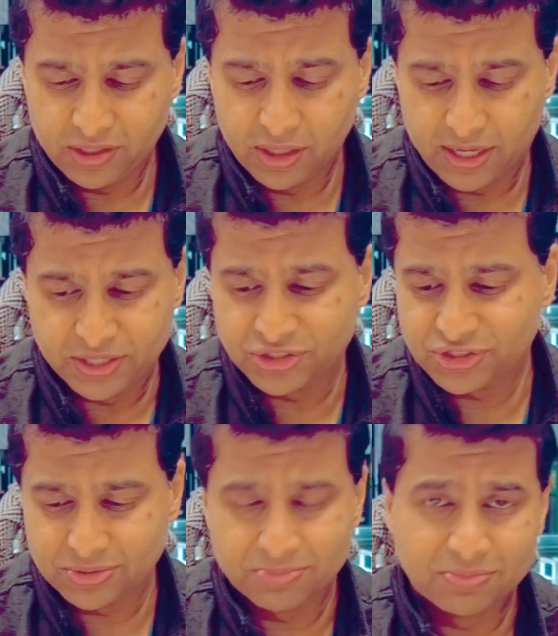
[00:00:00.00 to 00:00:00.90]

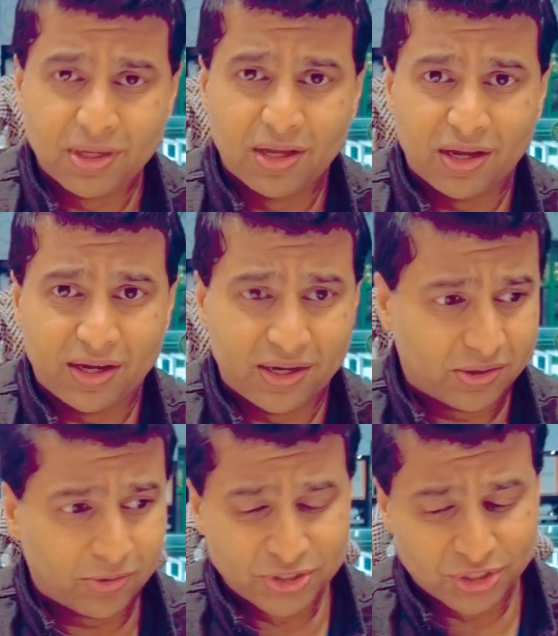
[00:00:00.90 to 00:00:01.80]
glazed,
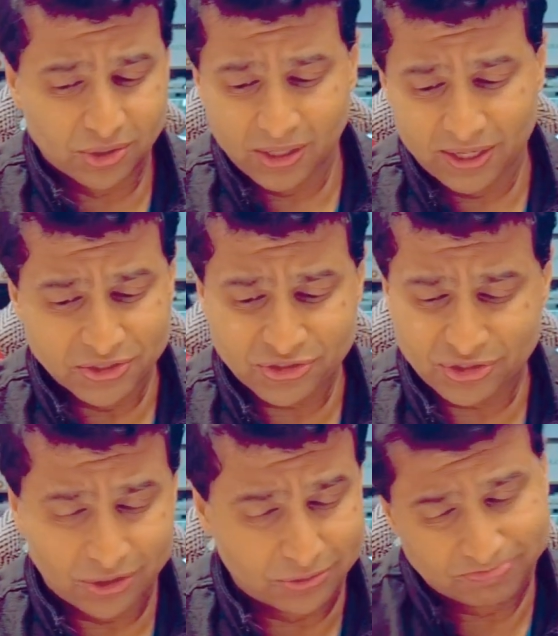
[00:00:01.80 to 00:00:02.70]
original glaze.
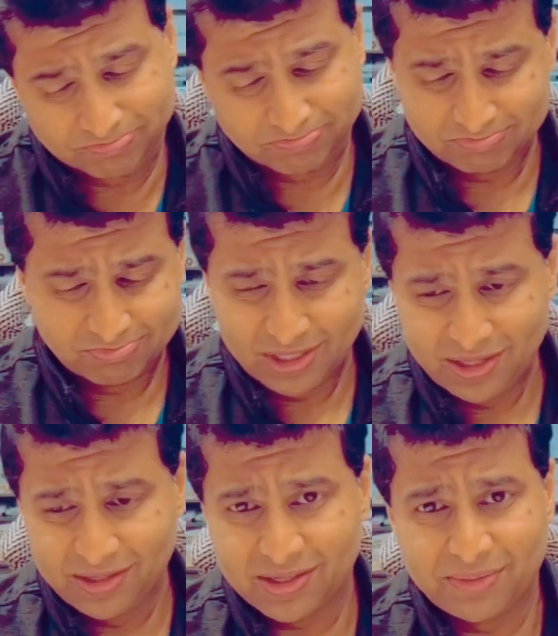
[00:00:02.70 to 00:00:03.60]
So
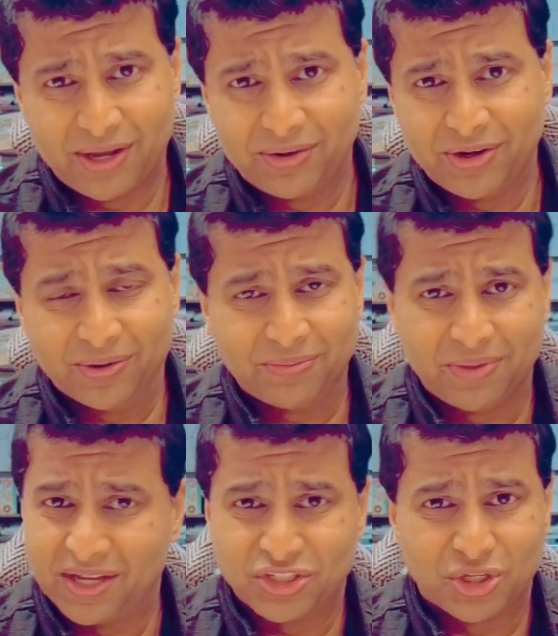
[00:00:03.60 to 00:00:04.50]
come down here
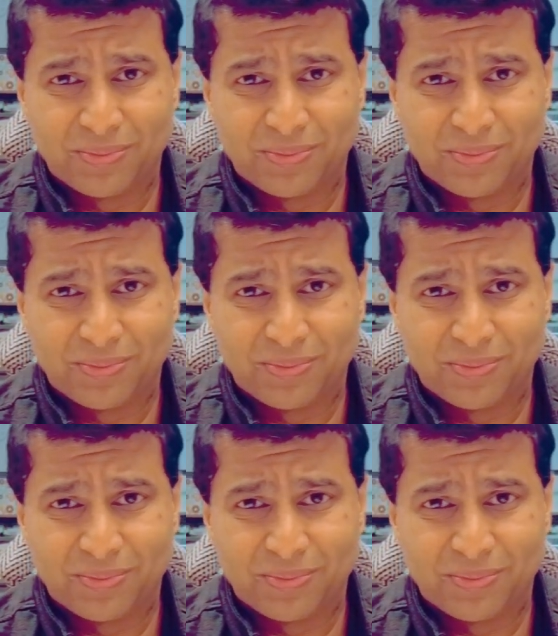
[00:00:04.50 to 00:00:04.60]
and get you a